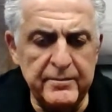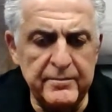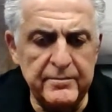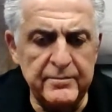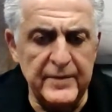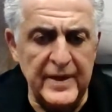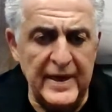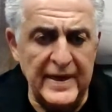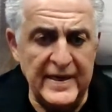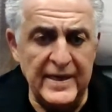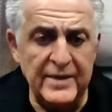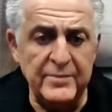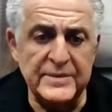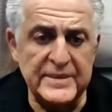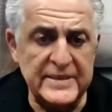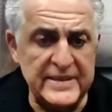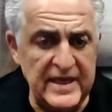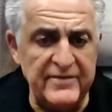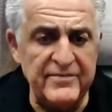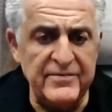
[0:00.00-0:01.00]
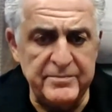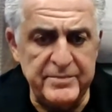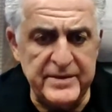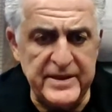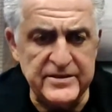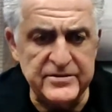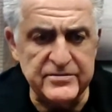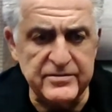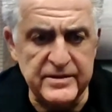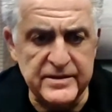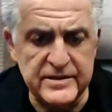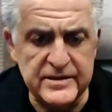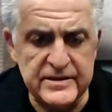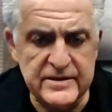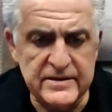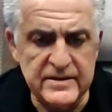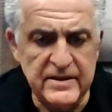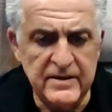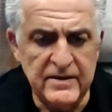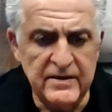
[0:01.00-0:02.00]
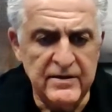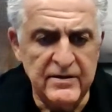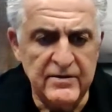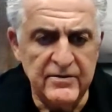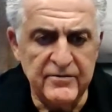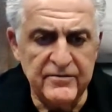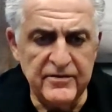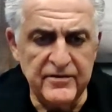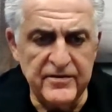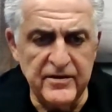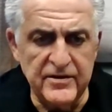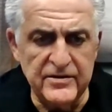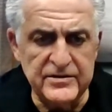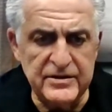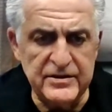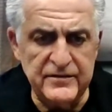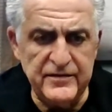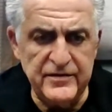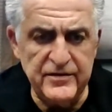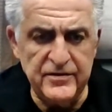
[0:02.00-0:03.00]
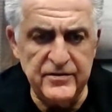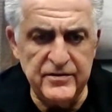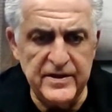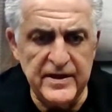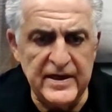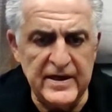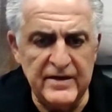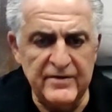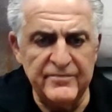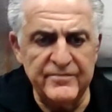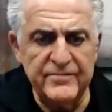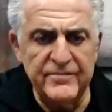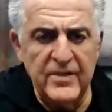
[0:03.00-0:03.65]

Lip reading: My name is David Beatrice. For those of you that have